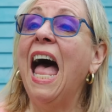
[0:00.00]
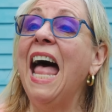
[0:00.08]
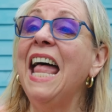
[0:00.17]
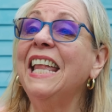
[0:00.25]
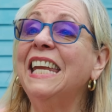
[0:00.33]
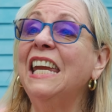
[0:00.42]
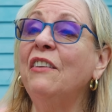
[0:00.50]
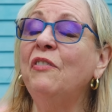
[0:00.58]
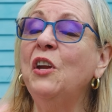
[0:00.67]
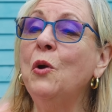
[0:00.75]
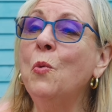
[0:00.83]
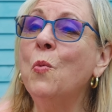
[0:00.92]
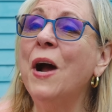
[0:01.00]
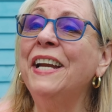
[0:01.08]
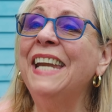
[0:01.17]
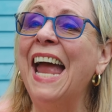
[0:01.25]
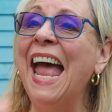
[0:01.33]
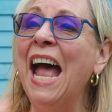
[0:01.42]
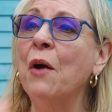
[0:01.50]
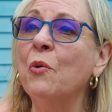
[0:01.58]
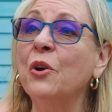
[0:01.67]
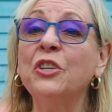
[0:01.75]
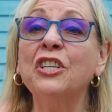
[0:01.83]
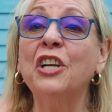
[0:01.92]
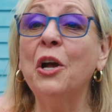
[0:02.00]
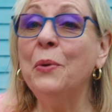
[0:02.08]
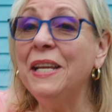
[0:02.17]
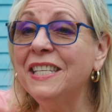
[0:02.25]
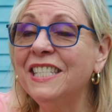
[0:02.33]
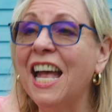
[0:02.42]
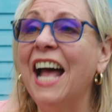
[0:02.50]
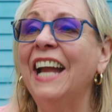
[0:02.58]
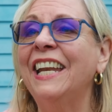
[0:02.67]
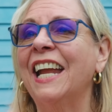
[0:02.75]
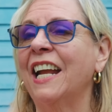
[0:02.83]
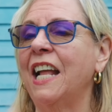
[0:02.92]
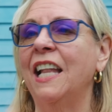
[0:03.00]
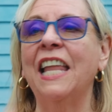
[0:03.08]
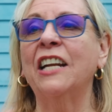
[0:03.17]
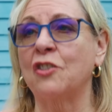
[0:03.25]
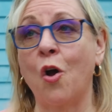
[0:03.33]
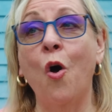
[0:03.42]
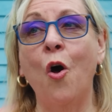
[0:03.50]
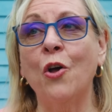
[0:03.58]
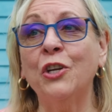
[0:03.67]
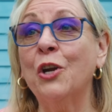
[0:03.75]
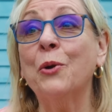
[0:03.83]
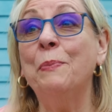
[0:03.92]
I'll give you one hour to go inside and collect all your